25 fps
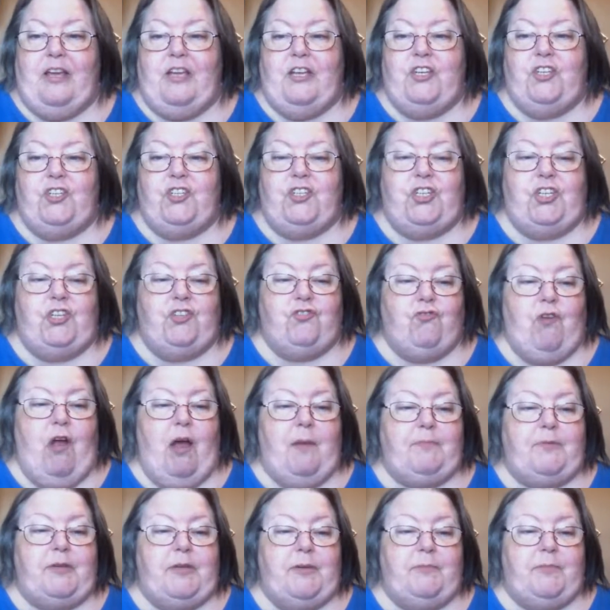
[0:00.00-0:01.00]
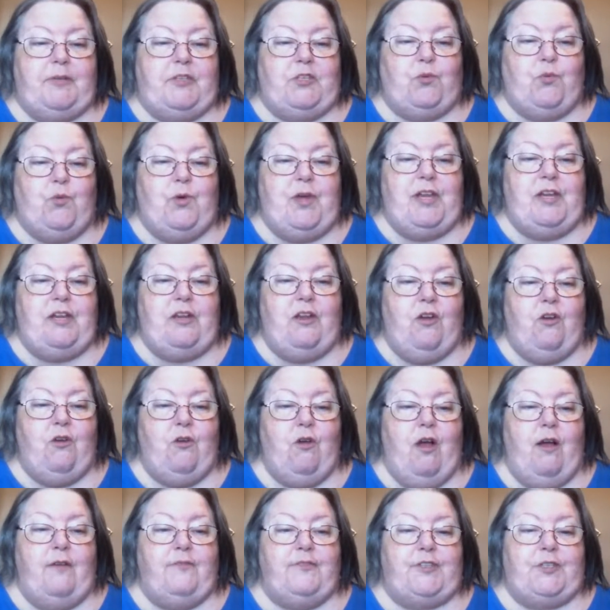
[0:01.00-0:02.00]
She dropped it between
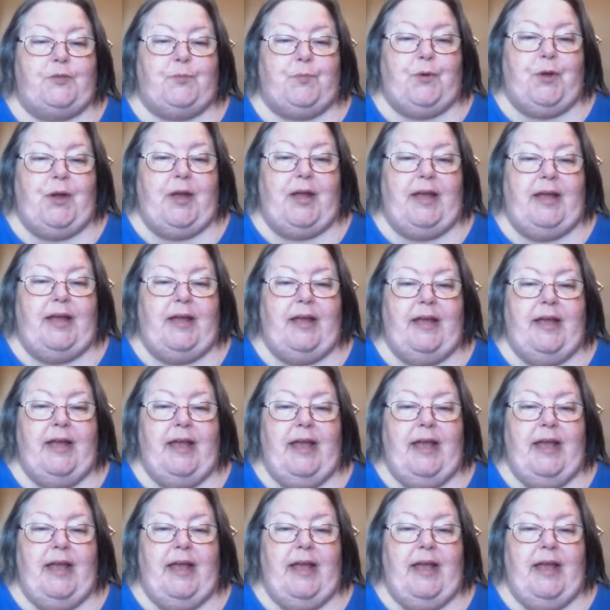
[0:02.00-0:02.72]
her offspring.